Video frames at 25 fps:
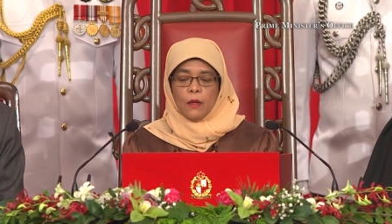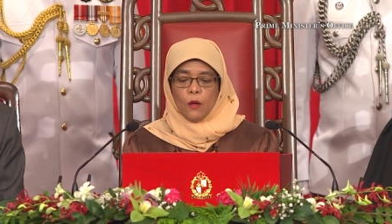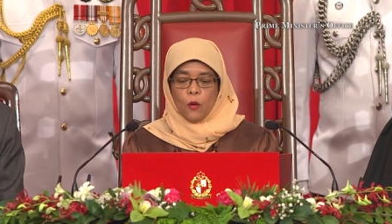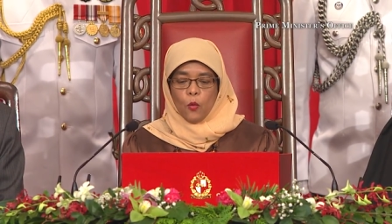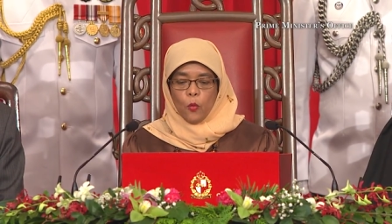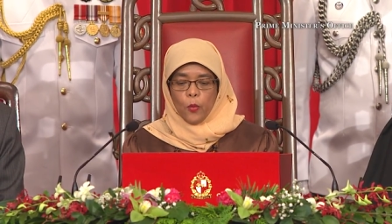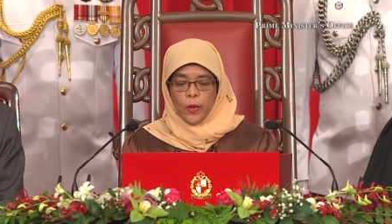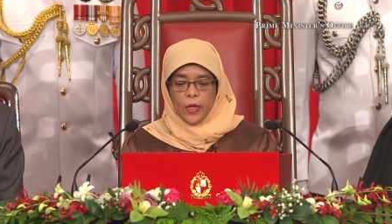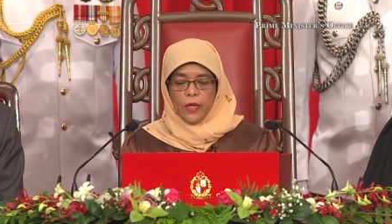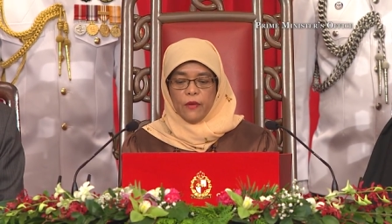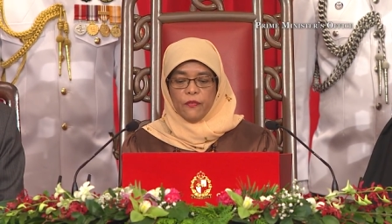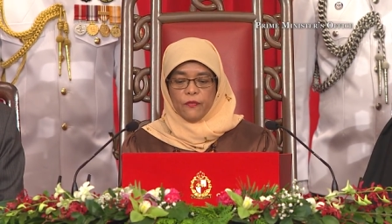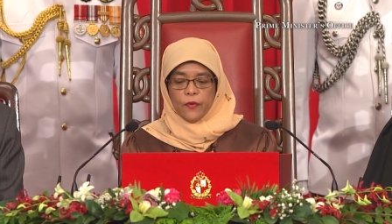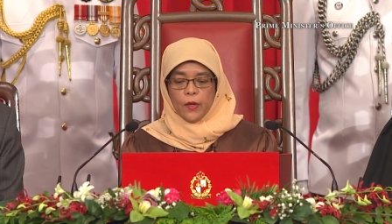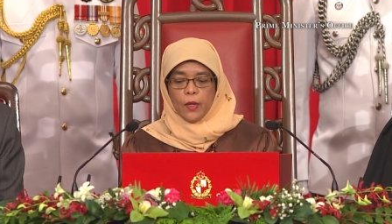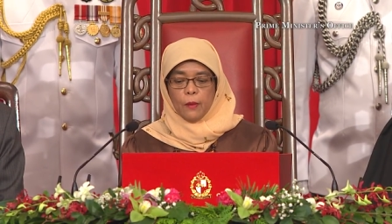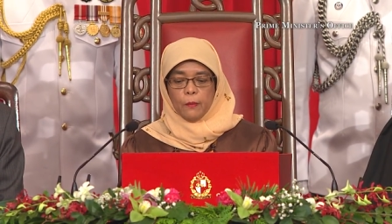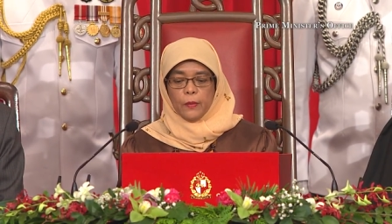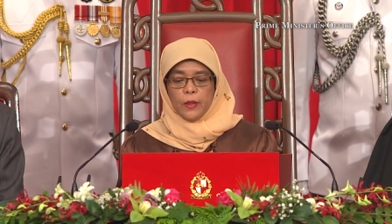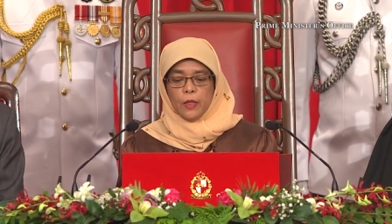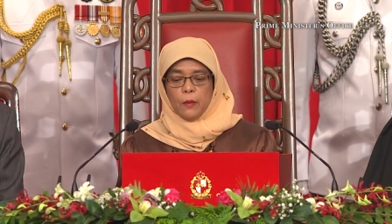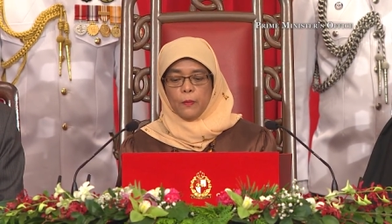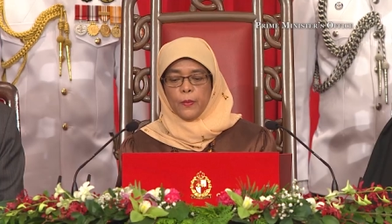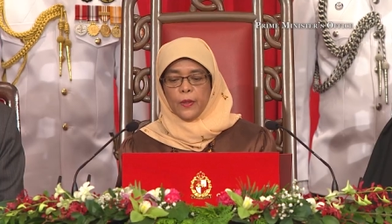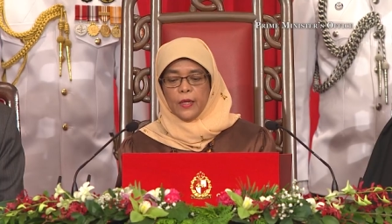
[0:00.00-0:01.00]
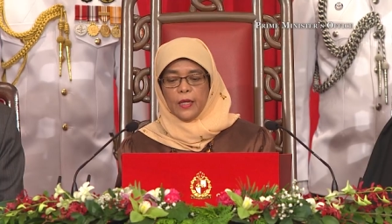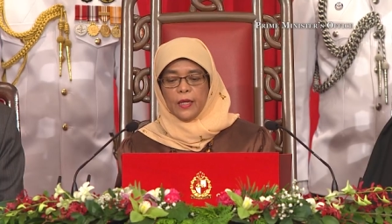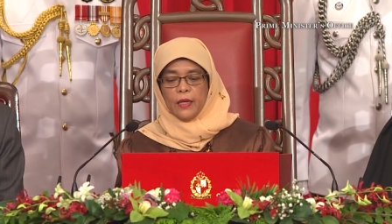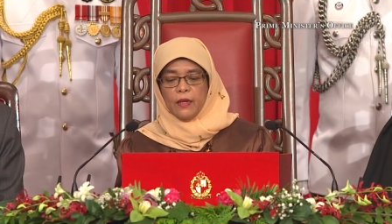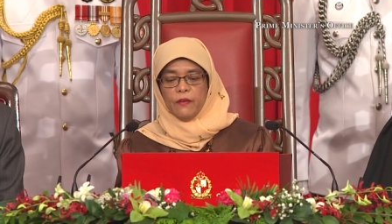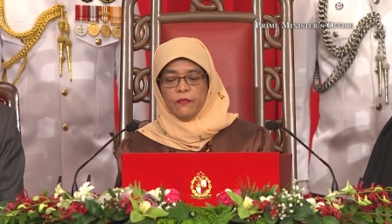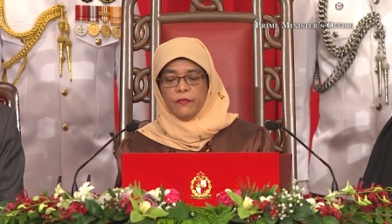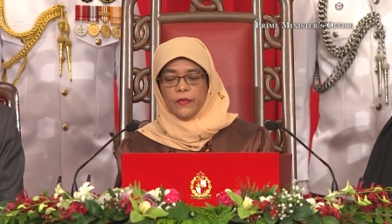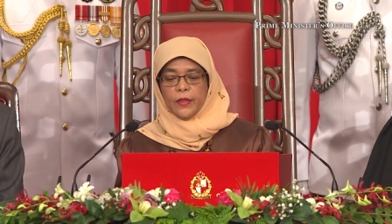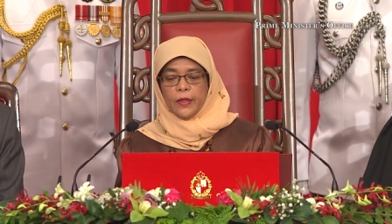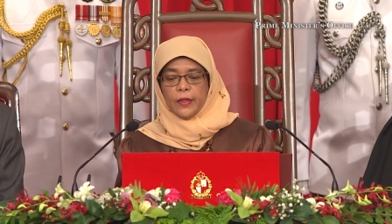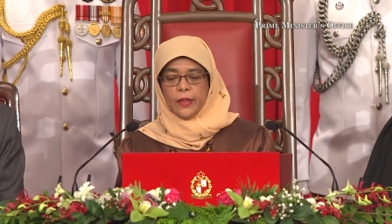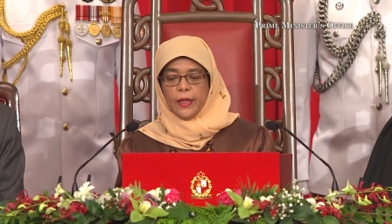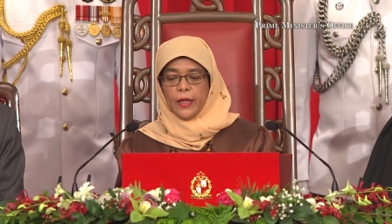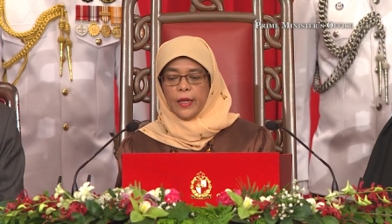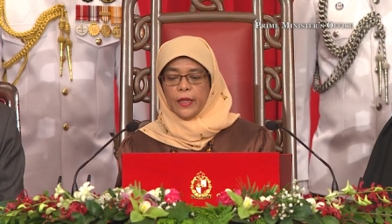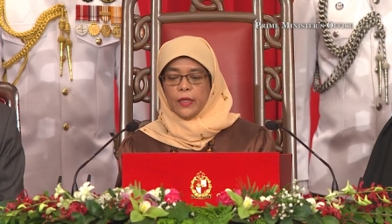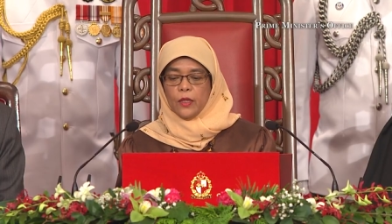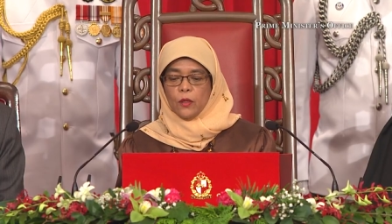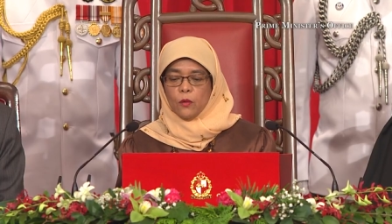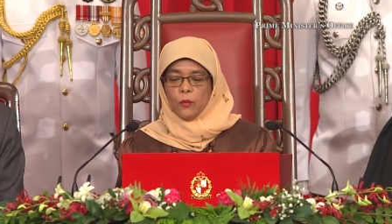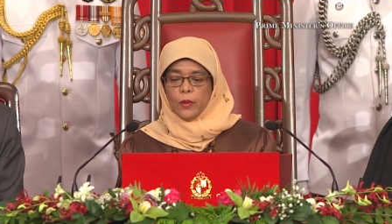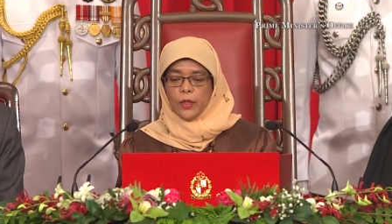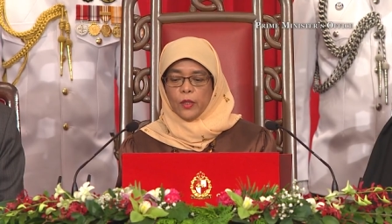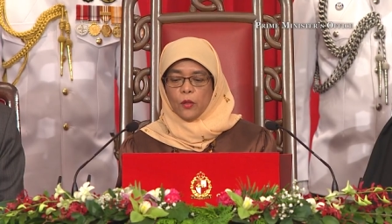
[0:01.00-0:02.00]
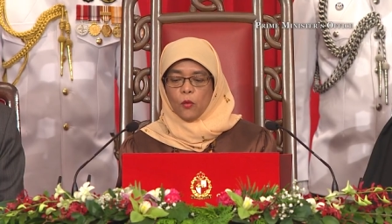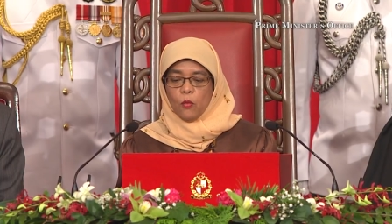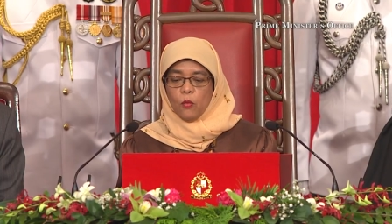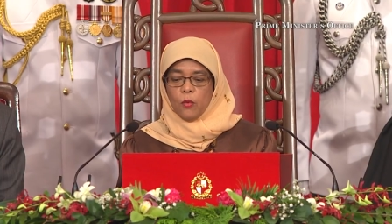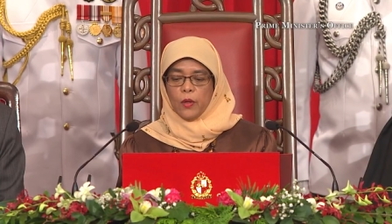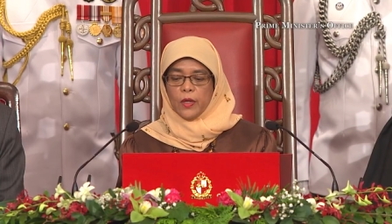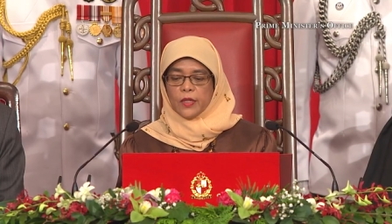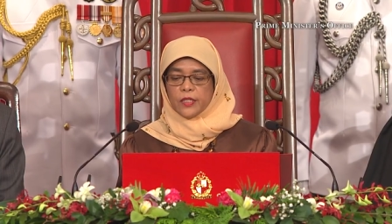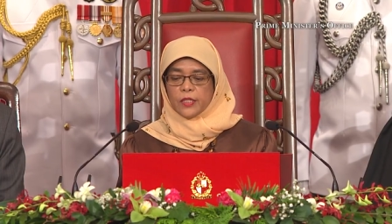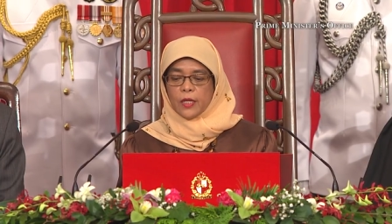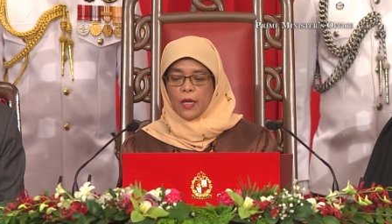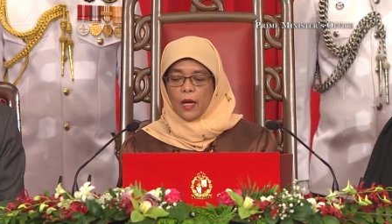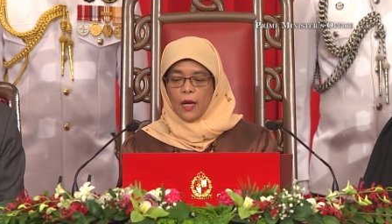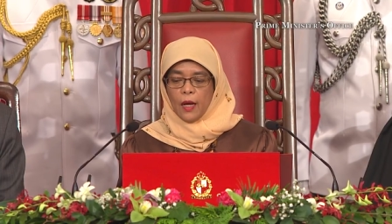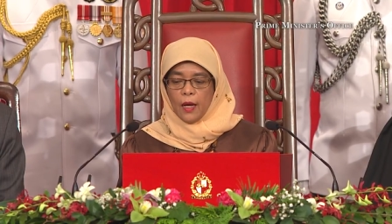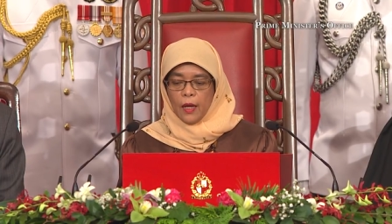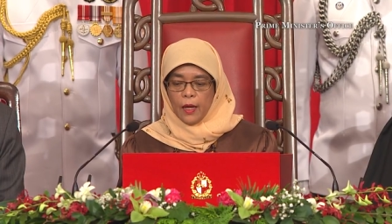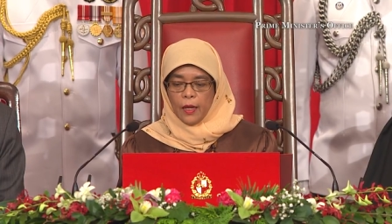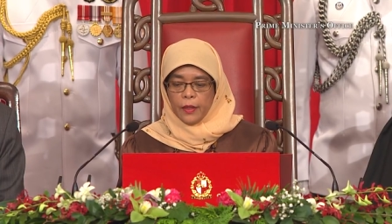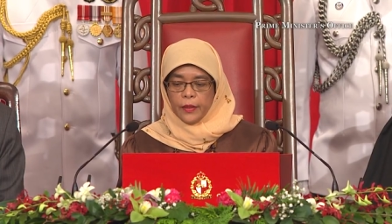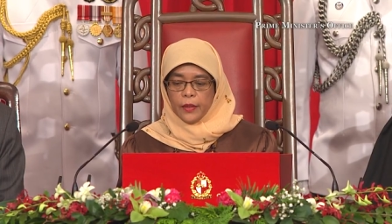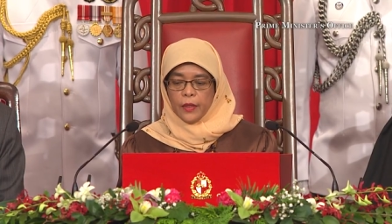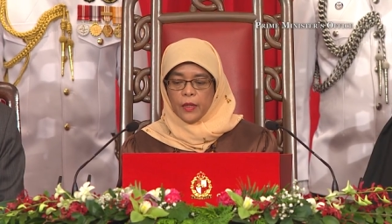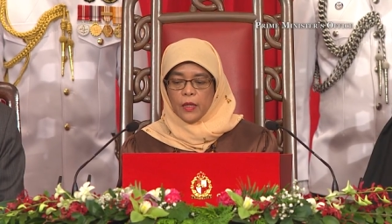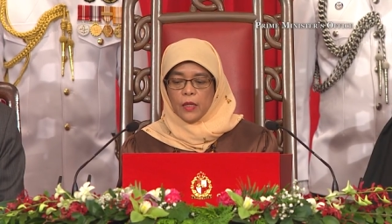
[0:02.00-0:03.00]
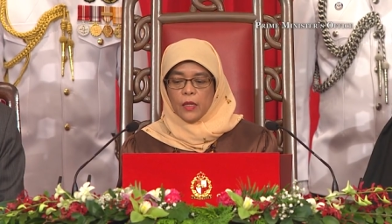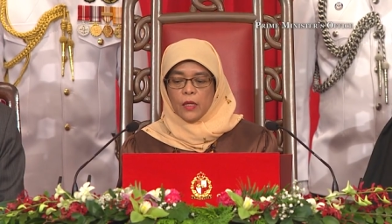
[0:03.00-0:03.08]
We firmly believe that anyone who works hard